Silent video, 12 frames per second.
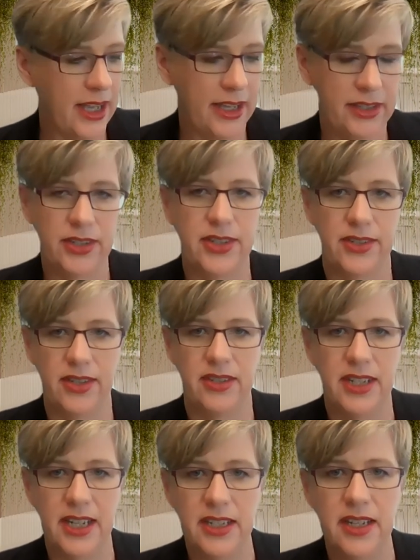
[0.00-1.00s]
and it doesn't
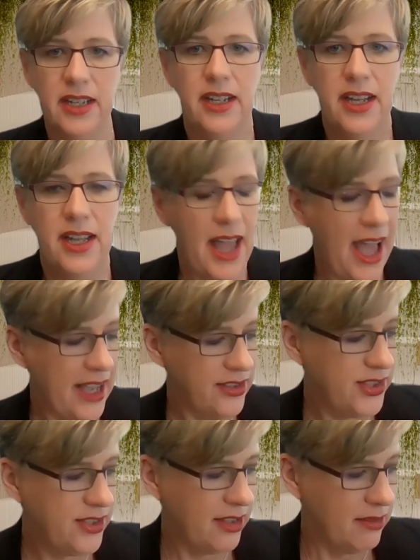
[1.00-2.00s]
need
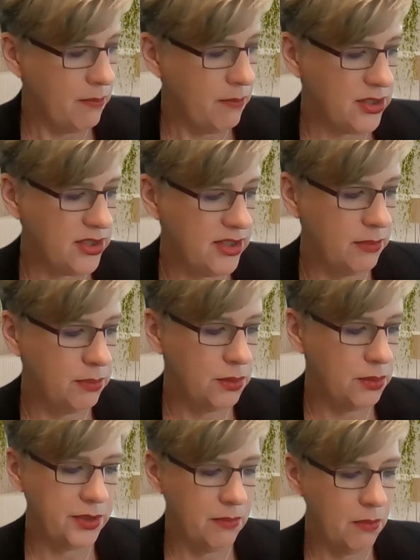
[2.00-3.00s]
as much
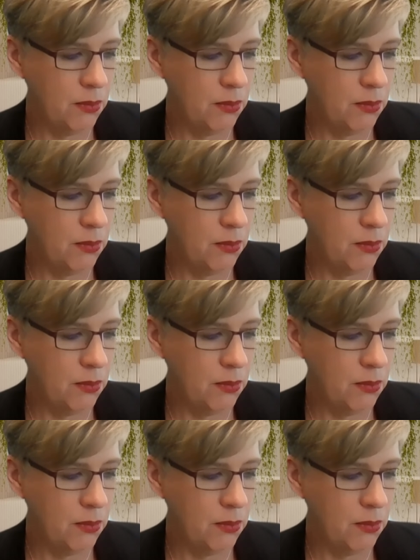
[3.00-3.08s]
support